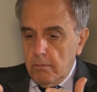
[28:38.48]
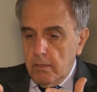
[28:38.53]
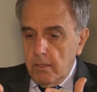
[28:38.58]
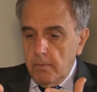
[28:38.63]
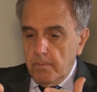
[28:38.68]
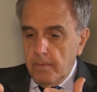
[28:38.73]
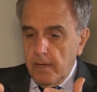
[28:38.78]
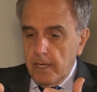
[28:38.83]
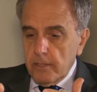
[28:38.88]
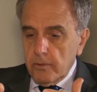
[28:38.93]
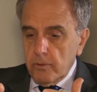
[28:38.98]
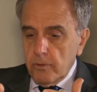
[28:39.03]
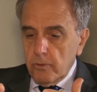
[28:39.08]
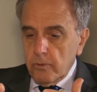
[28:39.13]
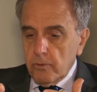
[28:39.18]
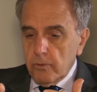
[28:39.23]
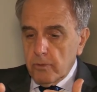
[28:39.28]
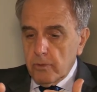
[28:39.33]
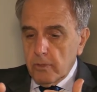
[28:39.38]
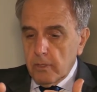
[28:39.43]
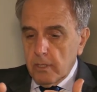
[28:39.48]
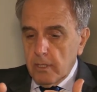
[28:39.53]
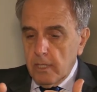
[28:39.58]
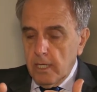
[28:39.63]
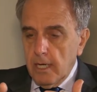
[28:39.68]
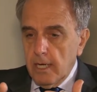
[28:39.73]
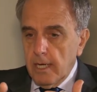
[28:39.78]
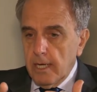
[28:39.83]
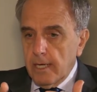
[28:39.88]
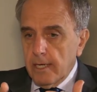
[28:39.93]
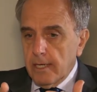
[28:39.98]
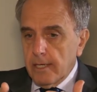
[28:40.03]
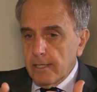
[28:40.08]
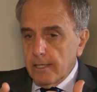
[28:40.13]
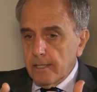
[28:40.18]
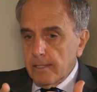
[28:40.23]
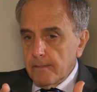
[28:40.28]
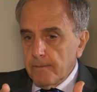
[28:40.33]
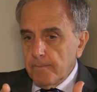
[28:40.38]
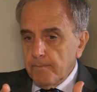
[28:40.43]
the pastors
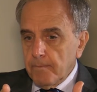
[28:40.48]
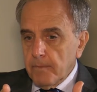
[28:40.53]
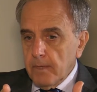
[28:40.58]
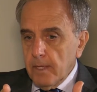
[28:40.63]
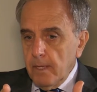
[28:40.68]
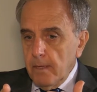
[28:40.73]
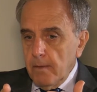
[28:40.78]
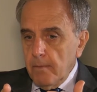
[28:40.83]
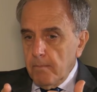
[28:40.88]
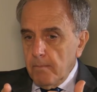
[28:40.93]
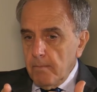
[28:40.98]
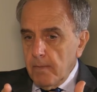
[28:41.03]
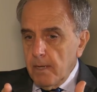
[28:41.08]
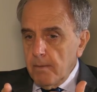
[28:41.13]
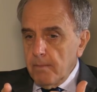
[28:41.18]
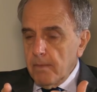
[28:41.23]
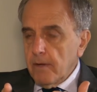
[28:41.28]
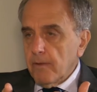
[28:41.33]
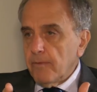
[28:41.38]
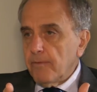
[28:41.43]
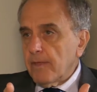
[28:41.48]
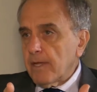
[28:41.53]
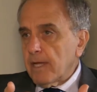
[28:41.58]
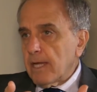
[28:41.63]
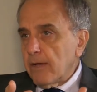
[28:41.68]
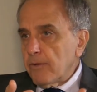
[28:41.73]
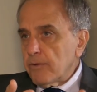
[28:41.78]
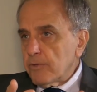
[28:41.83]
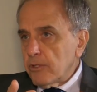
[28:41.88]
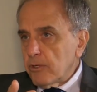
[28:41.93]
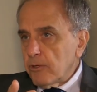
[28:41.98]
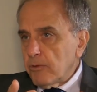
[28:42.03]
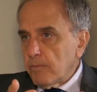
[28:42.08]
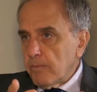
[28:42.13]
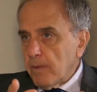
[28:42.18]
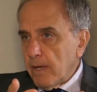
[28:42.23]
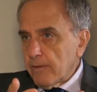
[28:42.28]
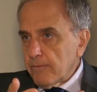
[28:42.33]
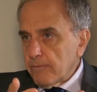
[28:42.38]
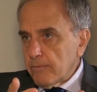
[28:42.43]
are members of the Council
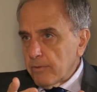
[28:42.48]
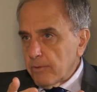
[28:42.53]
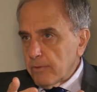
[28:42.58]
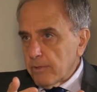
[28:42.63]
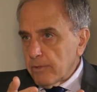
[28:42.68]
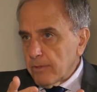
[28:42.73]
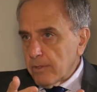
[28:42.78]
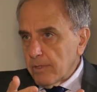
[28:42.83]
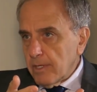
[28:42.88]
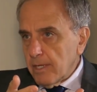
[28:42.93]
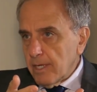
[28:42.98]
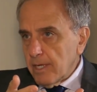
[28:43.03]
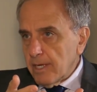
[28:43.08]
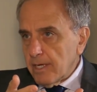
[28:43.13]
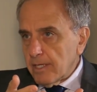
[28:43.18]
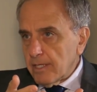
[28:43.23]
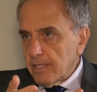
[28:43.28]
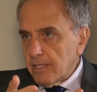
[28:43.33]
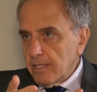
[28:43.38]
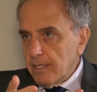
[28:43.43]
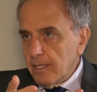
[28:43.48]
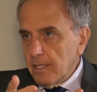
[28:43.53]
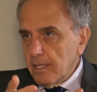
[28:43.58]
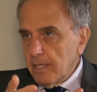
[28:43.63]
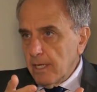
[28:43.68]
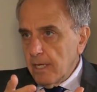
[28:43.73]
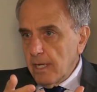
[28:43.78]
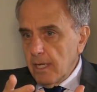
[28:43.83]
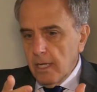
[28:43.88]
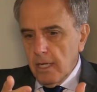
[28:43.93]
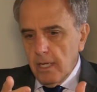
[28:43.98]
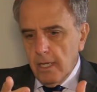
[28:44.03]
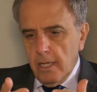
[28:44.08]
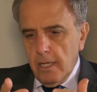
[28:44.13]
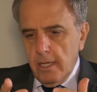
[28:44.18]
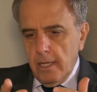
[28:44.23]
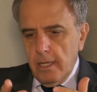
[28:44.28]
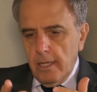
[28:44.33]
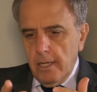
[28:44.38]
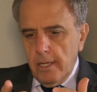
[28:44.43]
of Pastors here in Argentina.
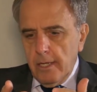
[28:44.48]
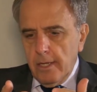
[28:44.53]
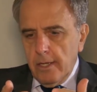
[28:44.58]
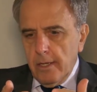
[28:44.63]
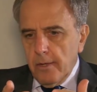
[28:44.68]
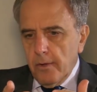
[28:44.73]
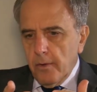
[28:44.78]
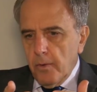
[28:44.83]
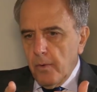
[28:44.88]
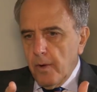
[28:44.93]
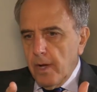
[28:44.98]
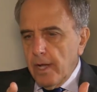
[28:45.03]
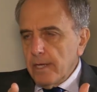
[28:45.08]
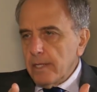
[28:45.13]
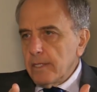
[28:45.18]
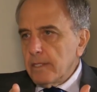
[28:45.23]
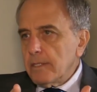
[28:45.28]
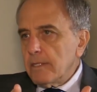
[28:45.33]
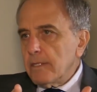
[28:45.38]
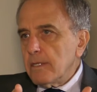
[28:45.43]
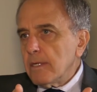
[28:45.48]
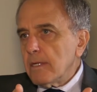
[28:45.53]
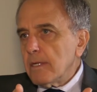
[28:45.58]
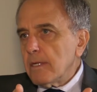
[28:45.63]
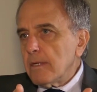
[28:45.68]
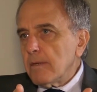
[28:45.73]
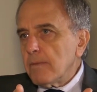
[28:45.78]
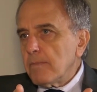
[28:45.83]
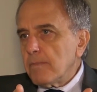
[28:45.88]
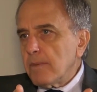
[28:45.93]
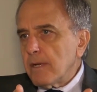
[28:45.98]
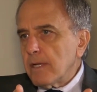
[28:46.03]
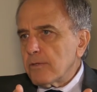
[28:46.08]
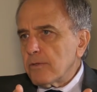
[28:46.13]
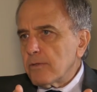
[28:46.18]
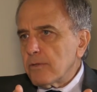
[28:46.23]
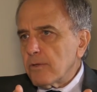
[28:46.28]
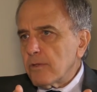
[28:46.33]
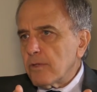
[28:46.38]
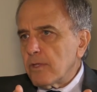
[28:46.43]
One is the
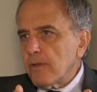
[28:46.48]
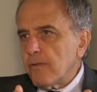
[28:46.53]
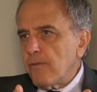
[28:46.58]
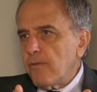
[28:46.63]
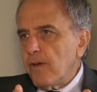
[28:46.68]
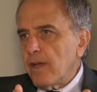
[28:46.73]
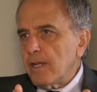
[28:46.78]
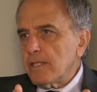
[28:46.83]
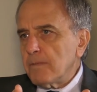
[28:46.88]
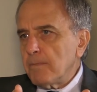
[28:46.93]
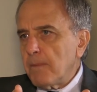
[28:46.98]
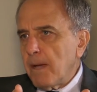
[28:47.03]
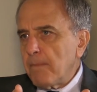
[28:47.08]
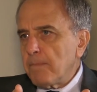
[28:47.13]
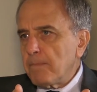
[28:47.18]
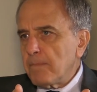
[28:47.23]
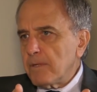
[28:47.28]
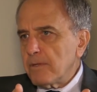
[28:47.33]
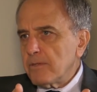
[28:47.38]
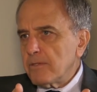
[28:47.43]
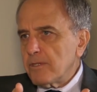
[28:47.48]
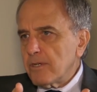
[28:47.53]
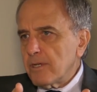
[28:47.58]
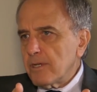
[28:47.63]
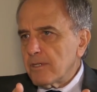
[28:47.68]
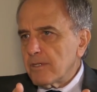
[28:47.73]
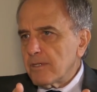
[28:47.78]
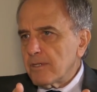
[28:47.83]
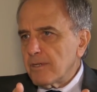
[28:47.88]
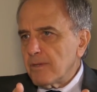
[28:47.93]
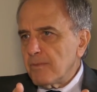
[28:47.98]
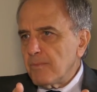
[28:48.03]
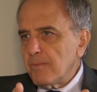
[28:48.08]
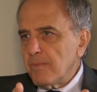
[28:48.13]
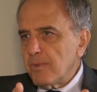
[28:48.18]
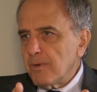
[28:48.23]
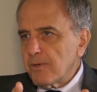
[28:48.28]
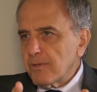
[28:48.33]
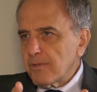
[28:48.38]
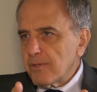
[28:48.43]
pastor of the First Baptist Church in
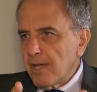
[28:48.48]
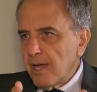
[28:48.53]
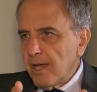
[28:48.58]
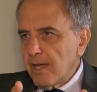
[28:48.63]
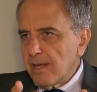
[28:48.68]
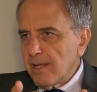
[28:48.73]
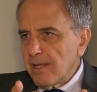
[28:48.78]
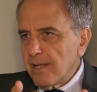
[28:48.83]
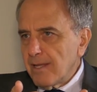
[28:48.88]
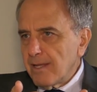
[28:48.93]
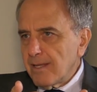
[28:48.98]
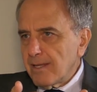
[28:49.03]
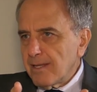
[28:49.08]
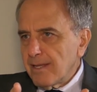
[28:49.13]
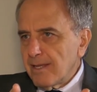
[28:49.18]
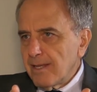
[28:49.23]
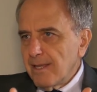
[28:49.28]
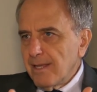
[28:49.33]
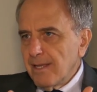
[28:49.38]
Buenos Aires.